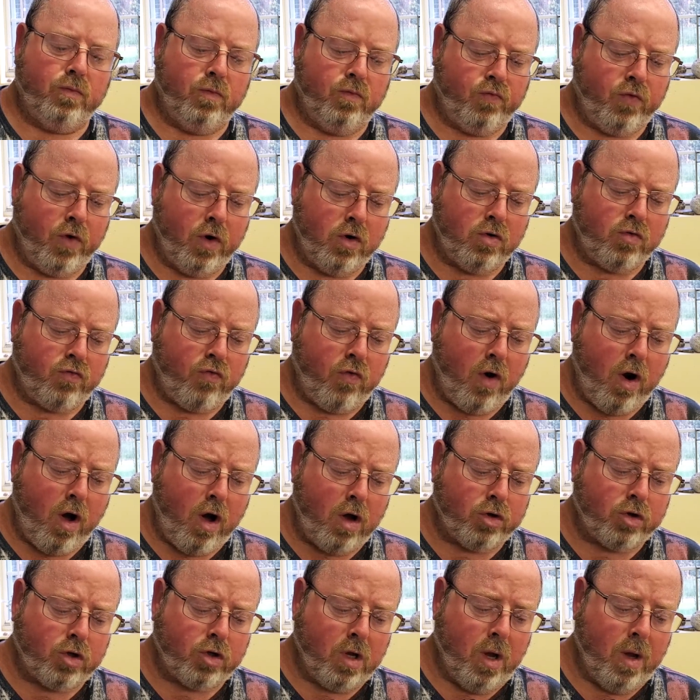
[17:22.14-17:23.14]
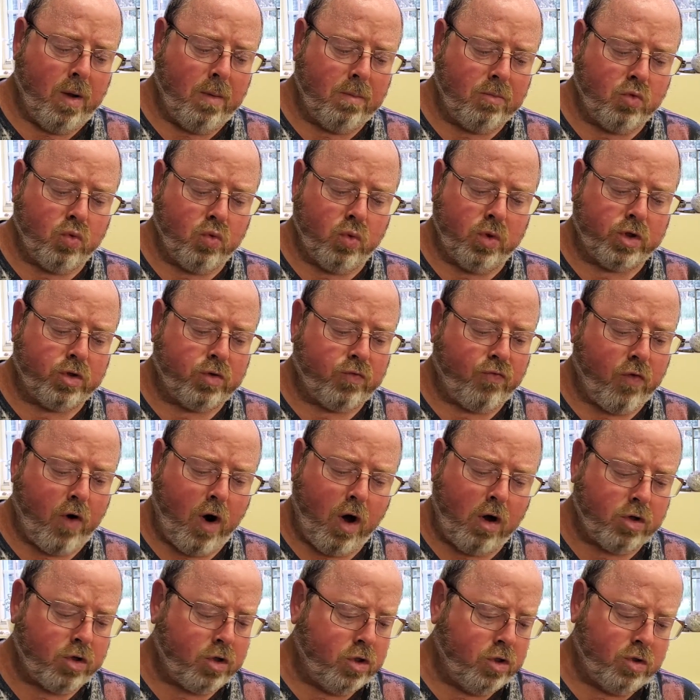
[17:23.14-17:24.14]
first frost comes, which
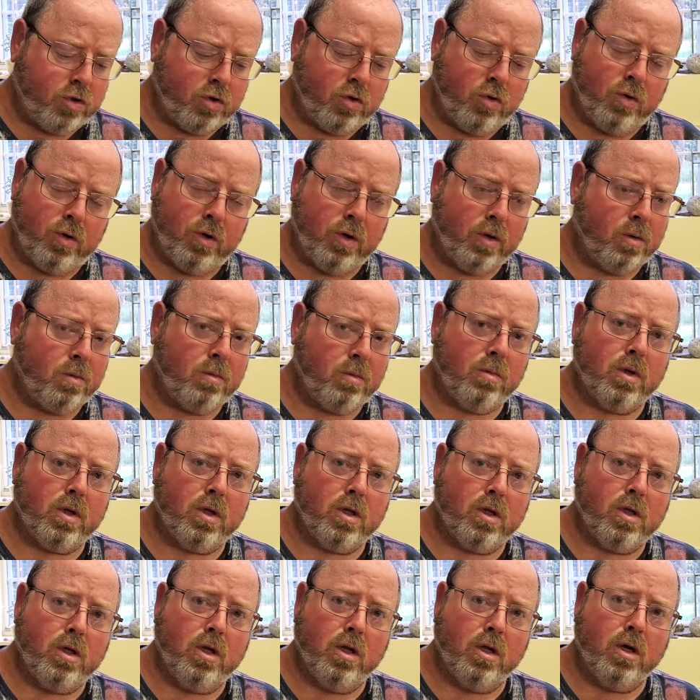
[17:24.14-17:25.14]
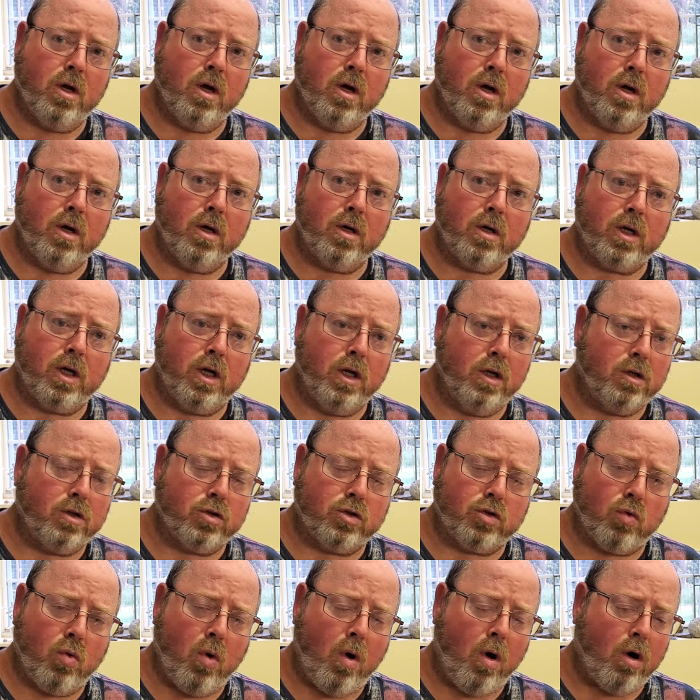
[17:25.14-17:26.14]
frost is going to kill a
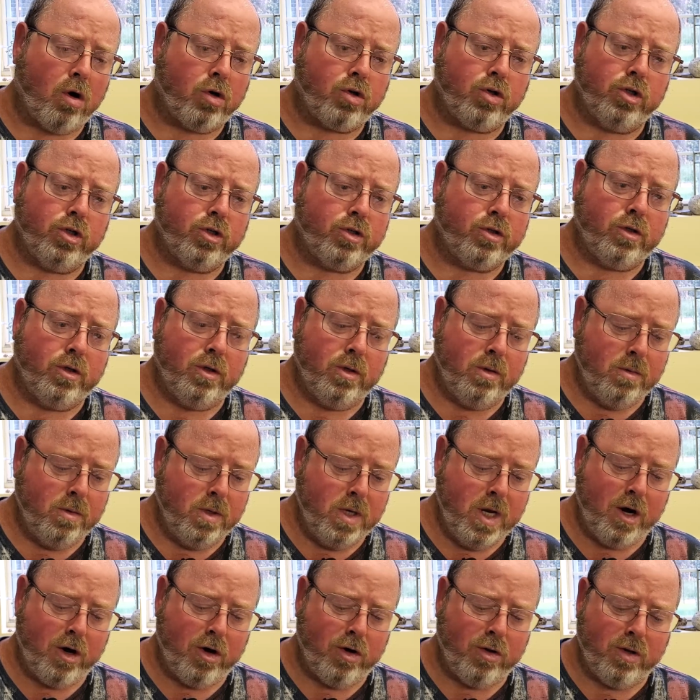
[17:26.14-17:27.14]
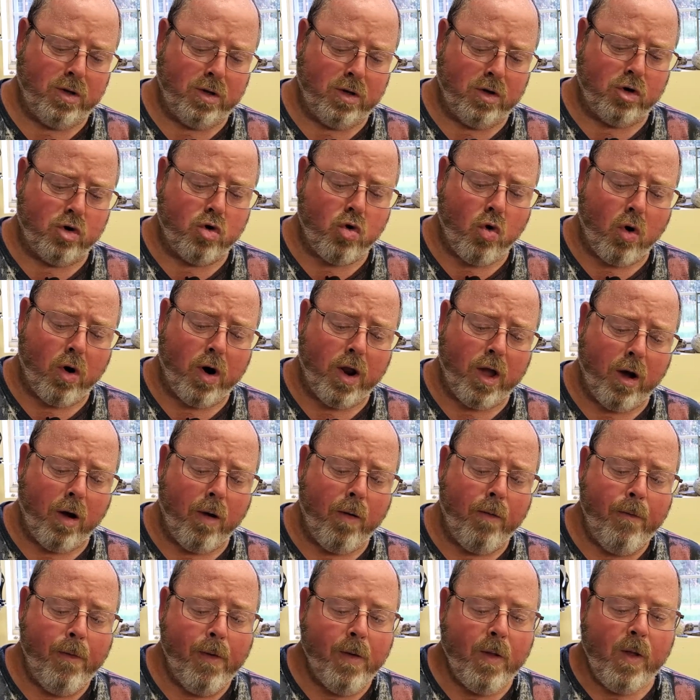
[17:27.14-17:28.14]
squash just deader than a doornail,
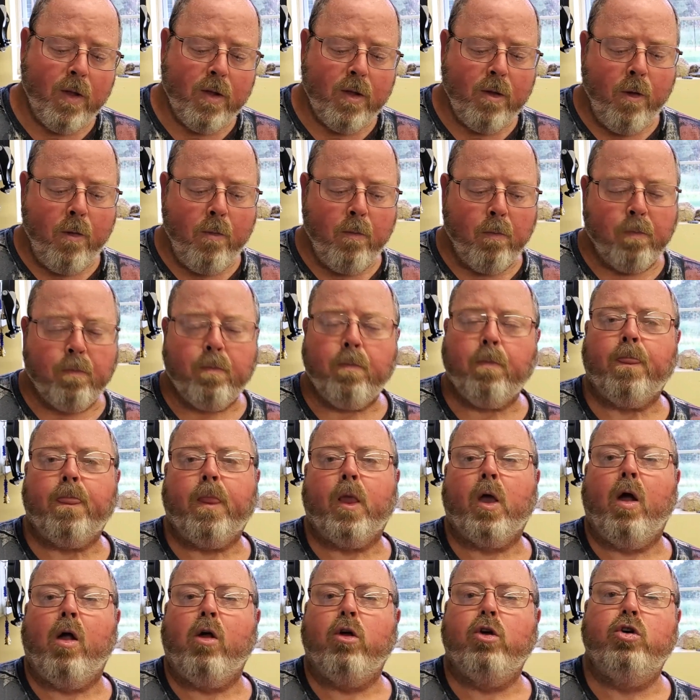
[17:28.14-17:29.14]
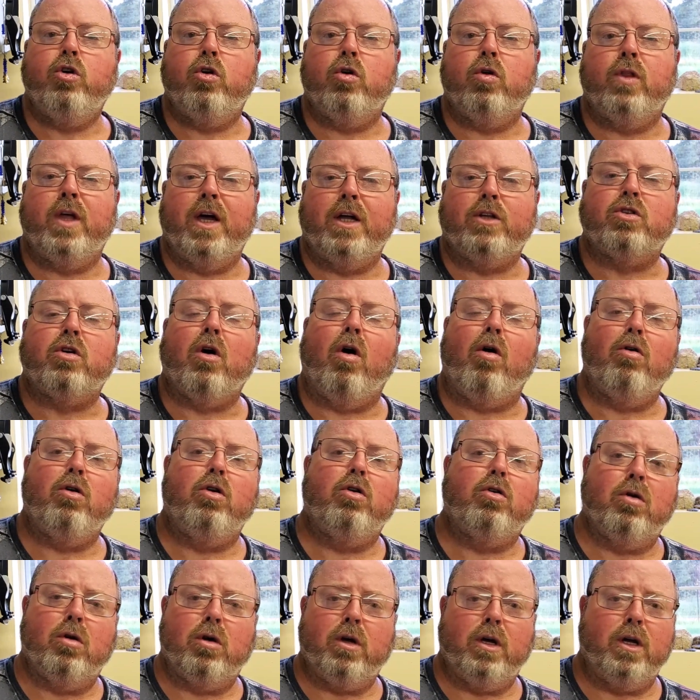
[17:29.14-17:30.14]
that's all
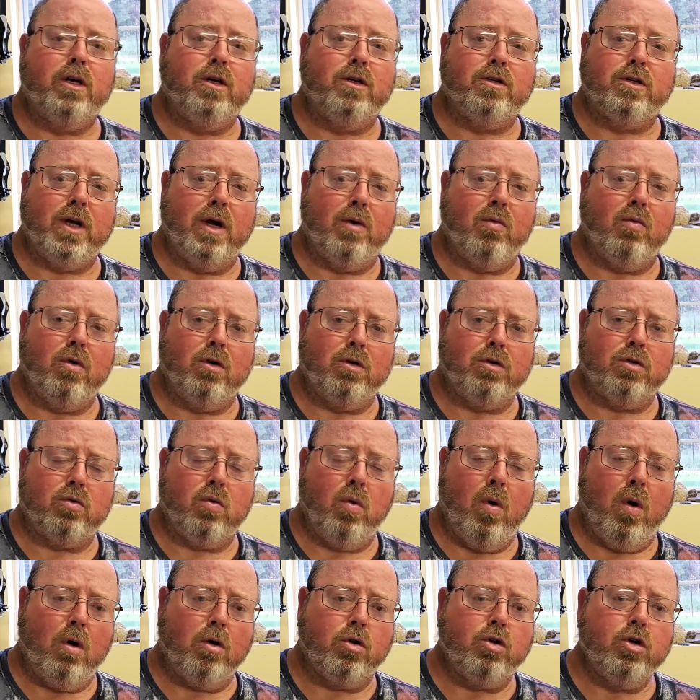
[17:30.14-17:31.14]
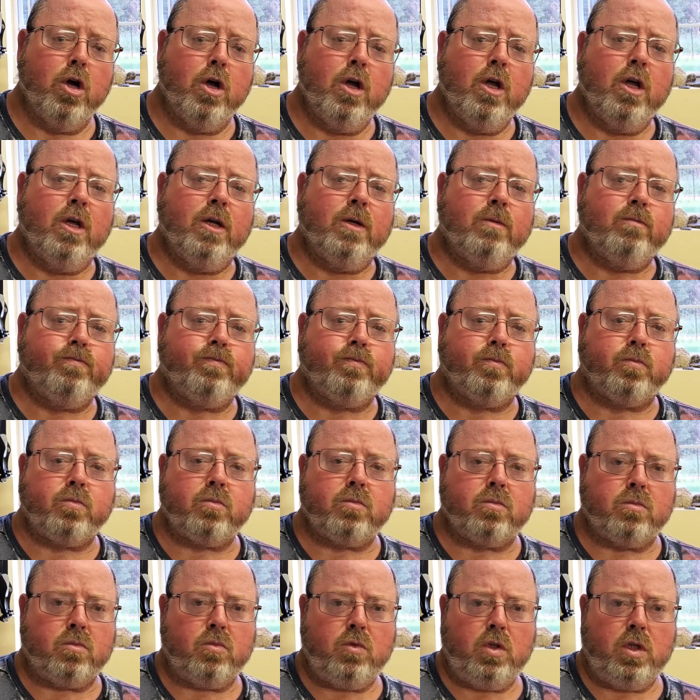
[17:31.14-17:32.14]
you're going to get is that one squash.
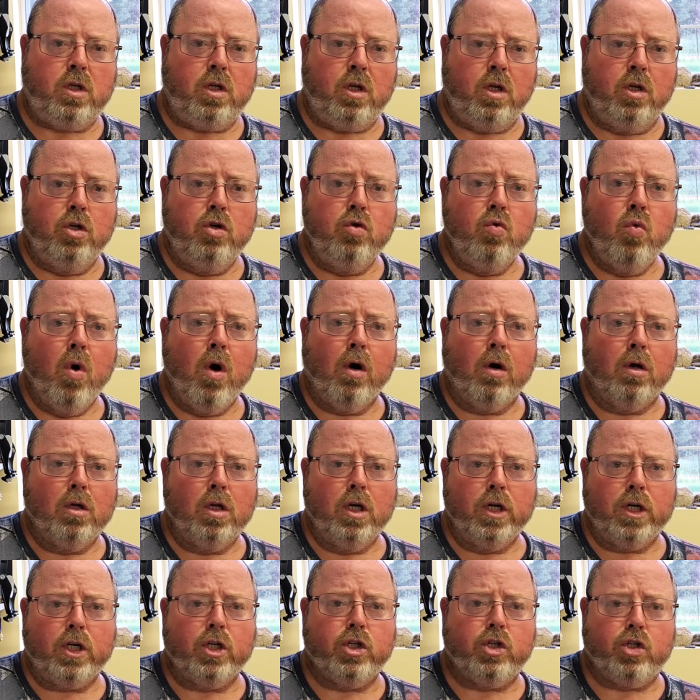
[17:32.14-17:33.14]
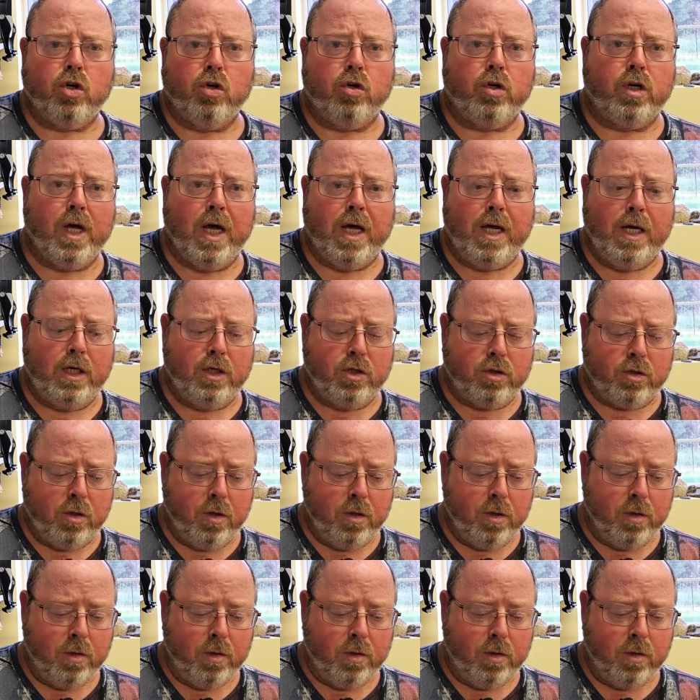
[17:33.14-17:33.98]
You want to look at your days